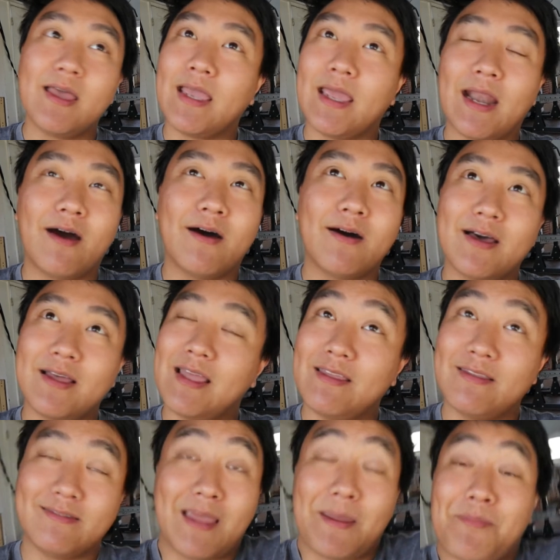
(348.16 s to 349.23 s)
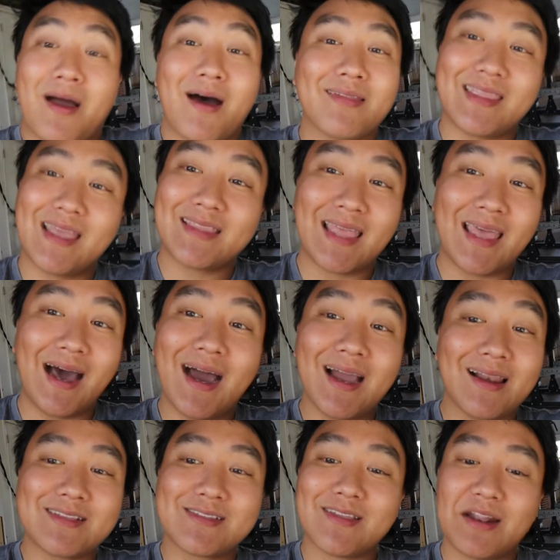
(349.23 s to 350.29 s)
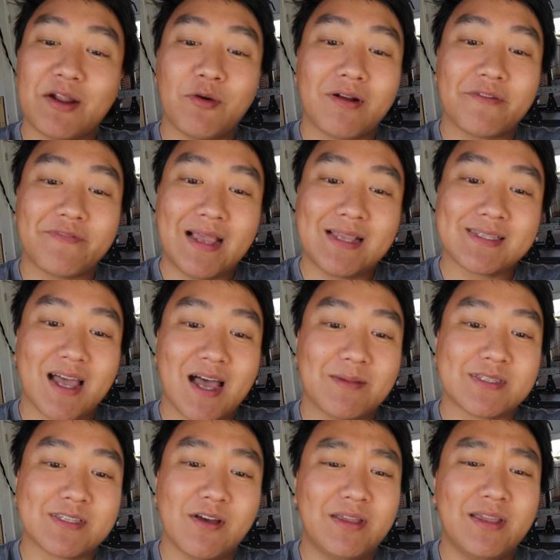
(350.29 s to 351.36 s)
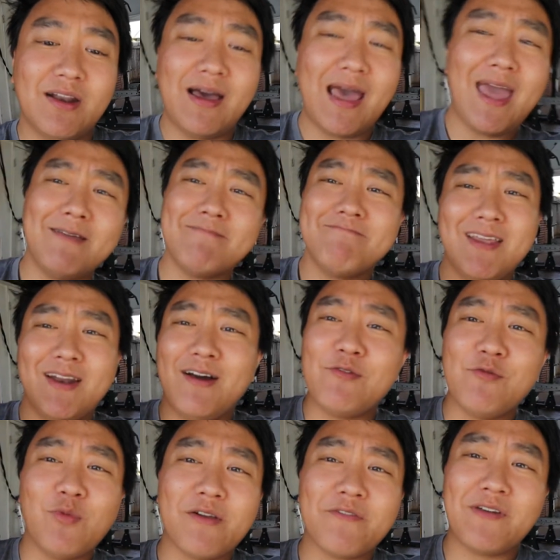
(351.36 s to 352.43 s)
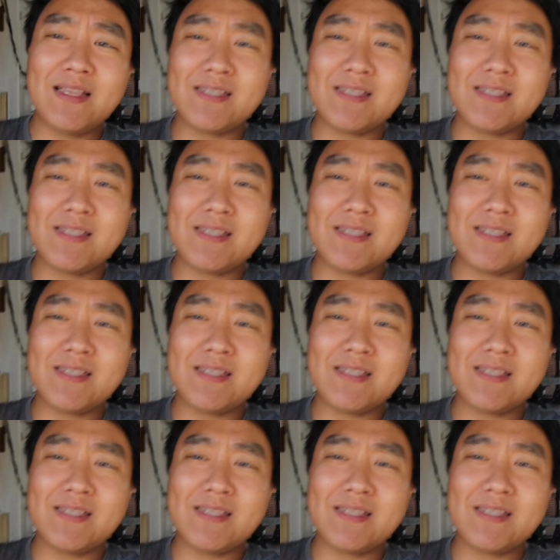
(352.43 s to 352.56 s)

you know, they probably think they're ugly, so they don't want to FaceTime. So, you know, hey, you know, if you want to